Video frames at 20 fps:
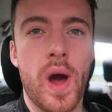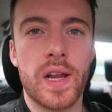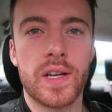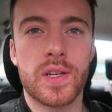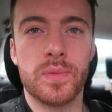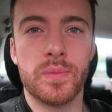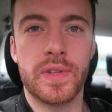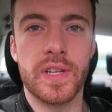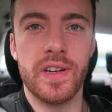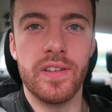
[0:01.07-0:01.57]

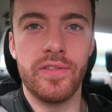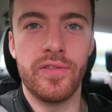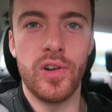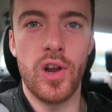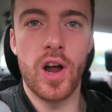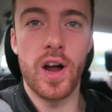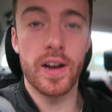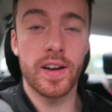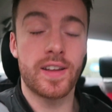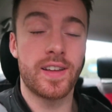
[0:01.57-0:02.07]
Welcome to the
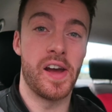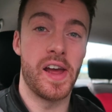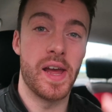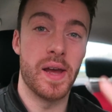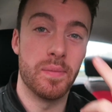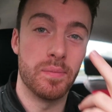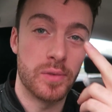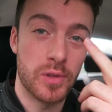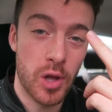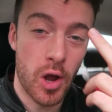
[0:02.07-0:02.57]
vlog. I
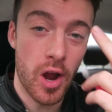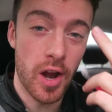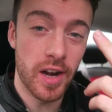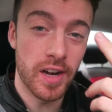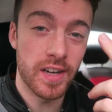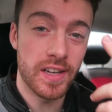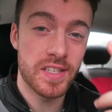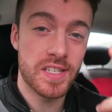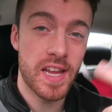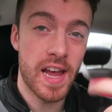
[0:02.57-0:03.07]
am
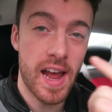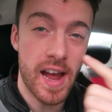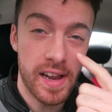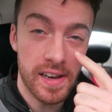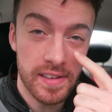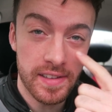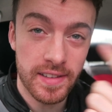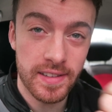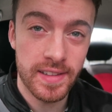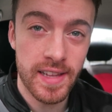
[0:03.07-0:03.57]
tired as
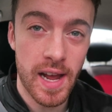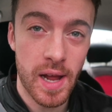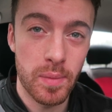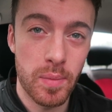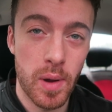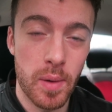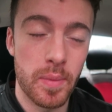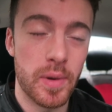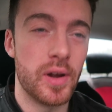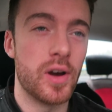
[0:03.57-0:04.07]
hell, you can tell
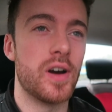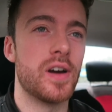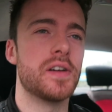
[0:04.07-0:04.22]
by my